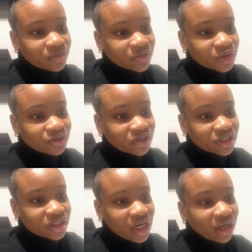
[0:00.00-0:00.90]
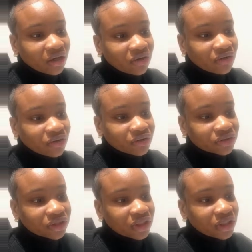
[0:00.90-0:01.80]
There is this icon.
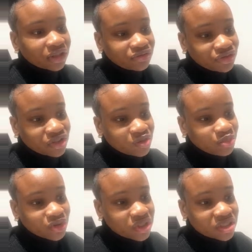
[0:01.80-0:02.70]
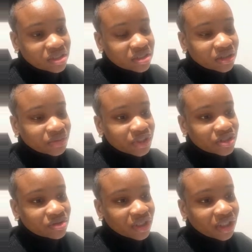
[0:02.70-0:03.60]
There is this button that we need to
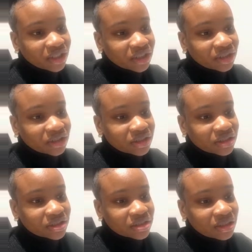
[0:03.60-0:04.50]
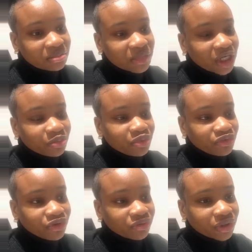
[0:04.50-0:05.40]
add, and this add
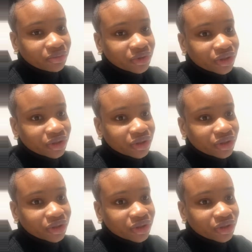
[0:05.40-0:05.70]
profile that we need